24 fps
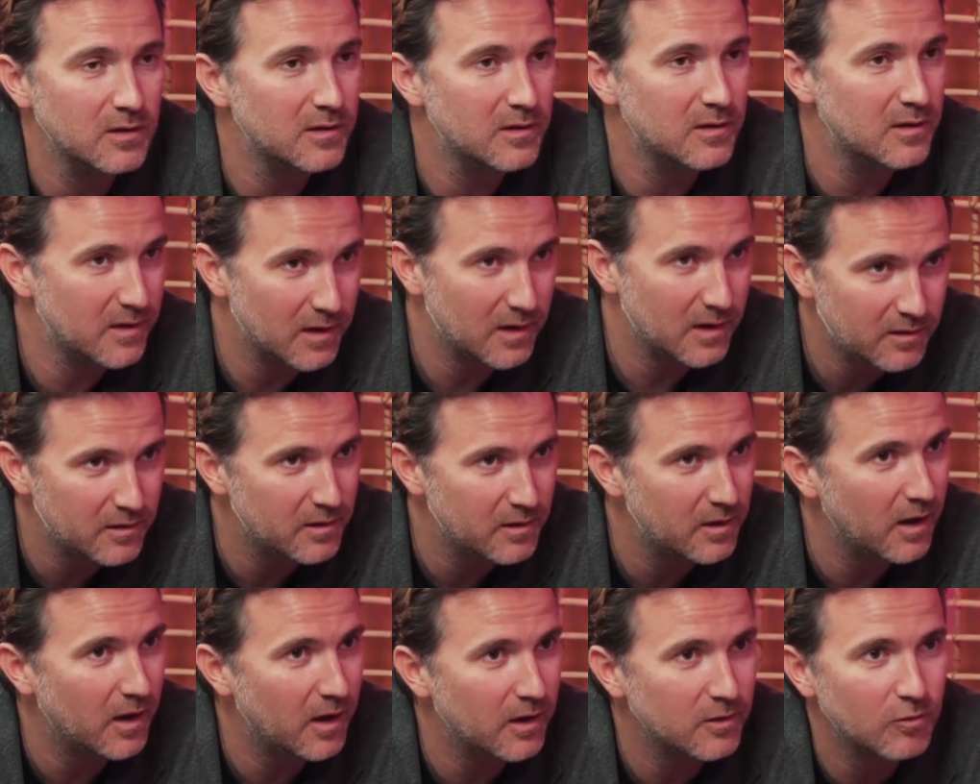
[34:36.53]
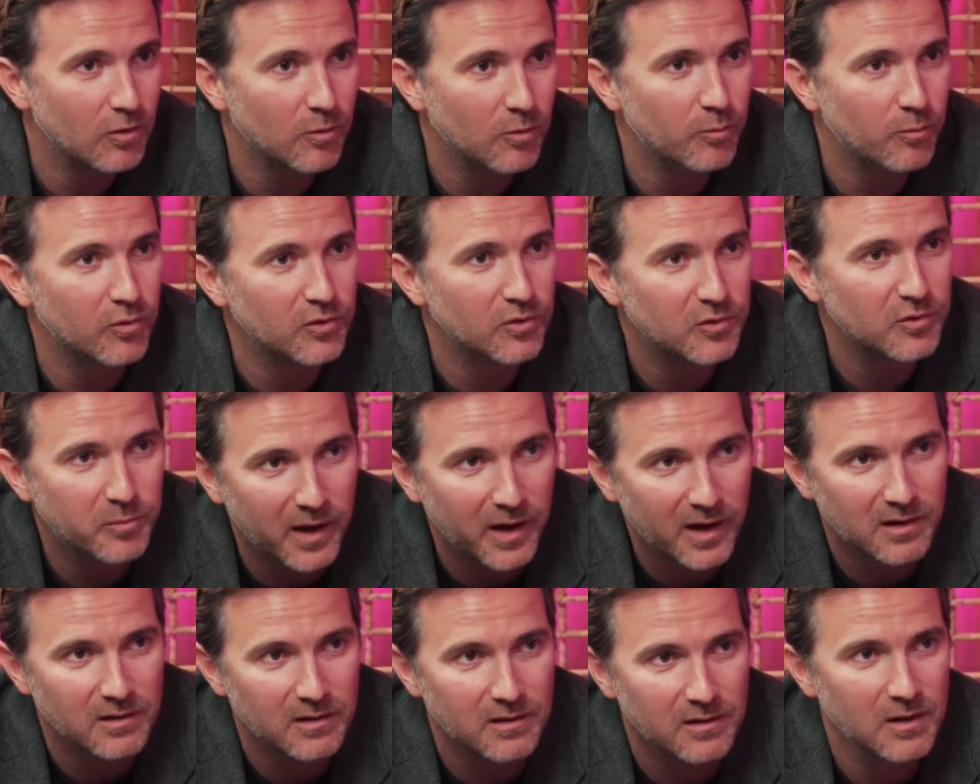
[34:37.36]
Today, there are
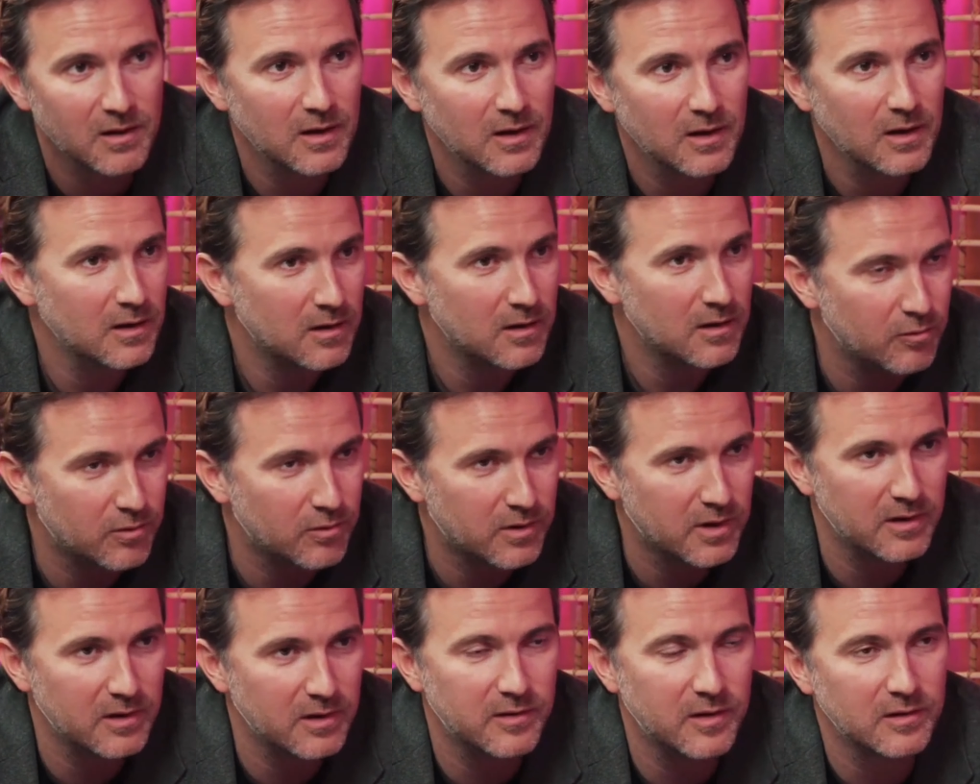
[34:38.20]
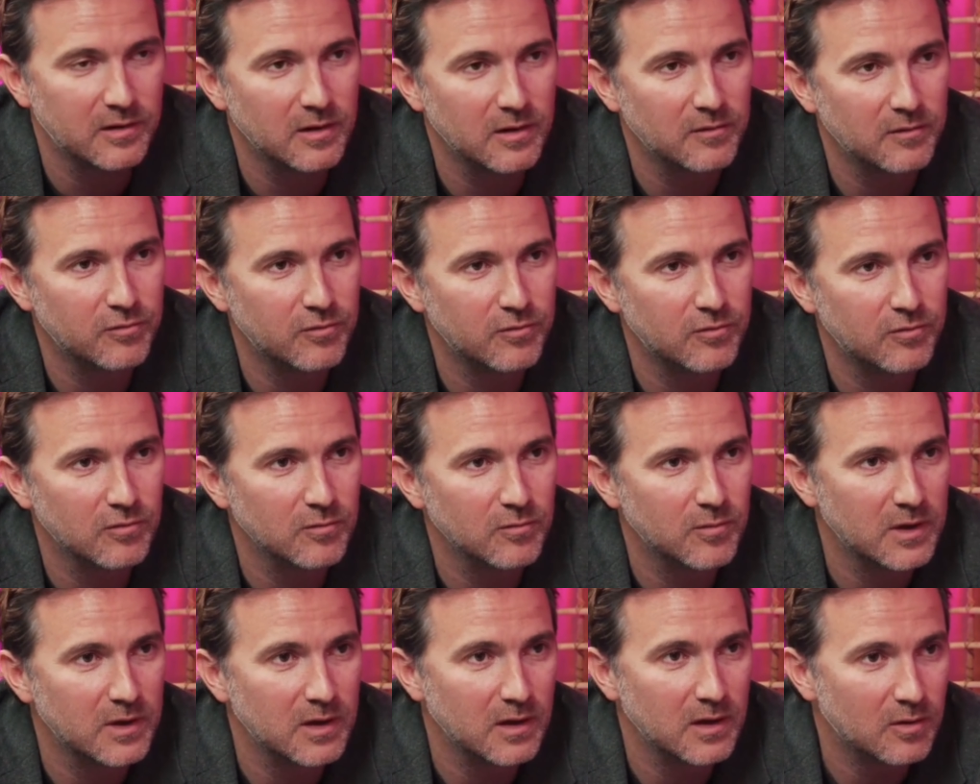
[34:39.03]
accelerators for Spark that use Data
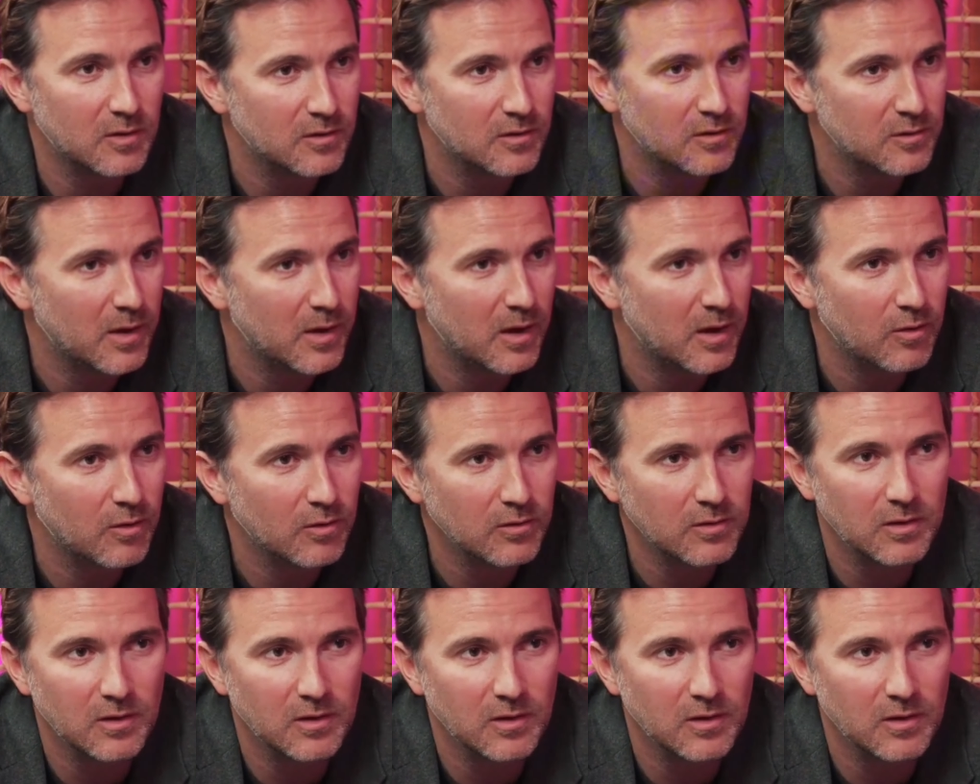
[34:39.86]
Fusion seamlessly.